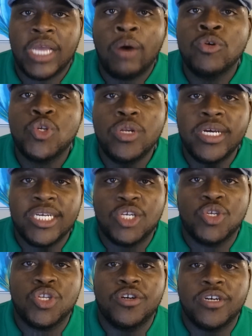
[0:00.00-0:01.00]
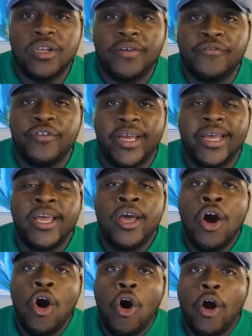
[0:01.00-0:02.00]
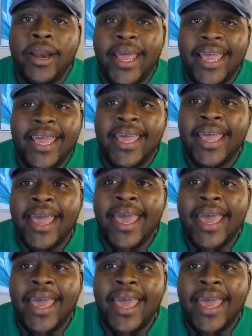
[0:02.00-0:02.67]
I want you to look at your circle of friends. Are they